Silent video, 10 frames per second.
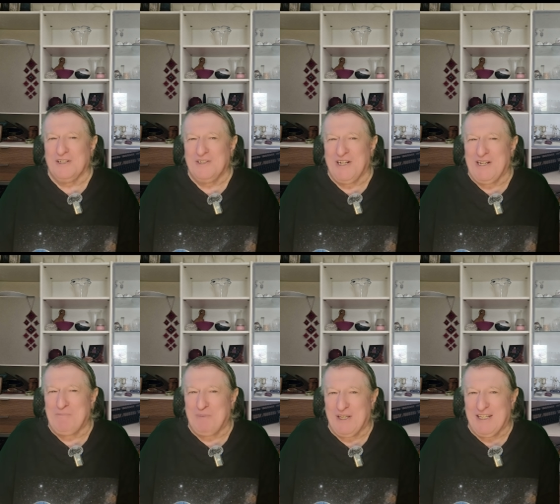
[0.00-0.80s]

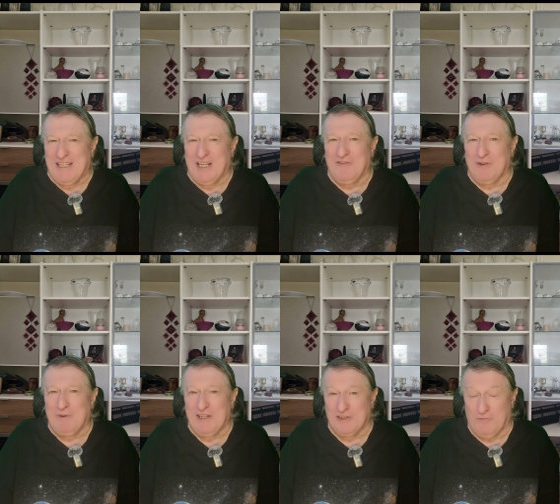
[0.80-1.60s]
GDP even
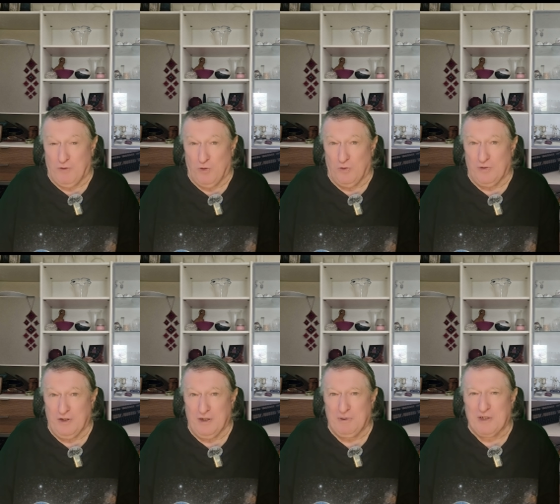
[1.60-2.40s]
appears to fall,
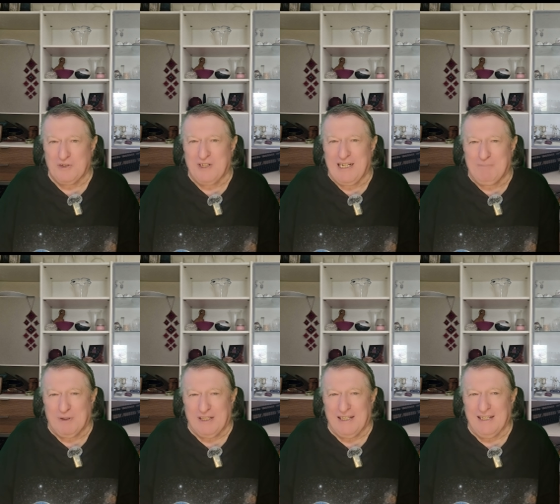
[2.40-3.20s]
because
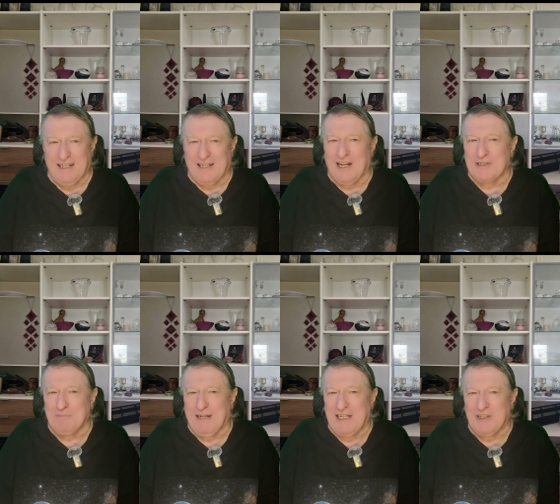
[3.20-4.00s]
GDP counts
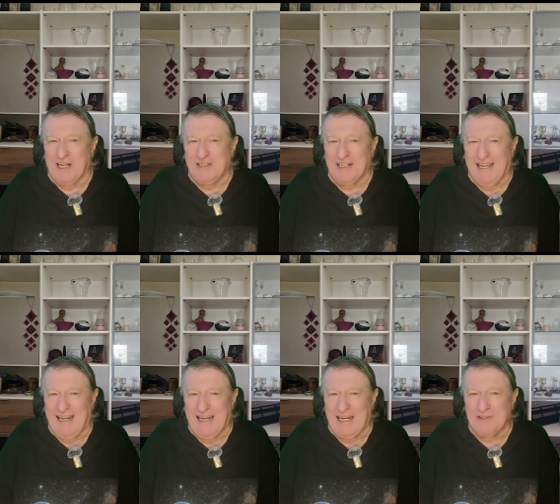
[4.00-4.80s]
money changing
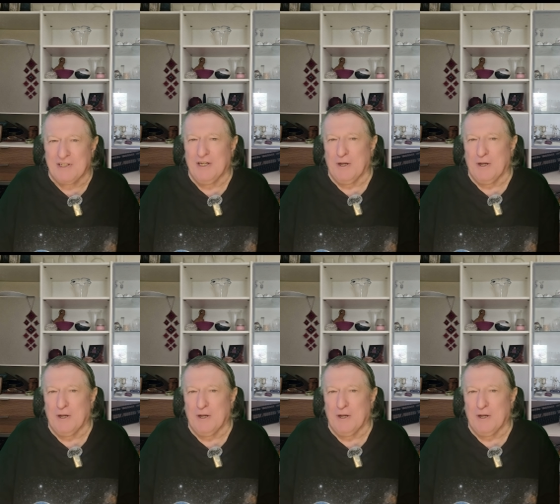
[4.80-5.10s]
hands,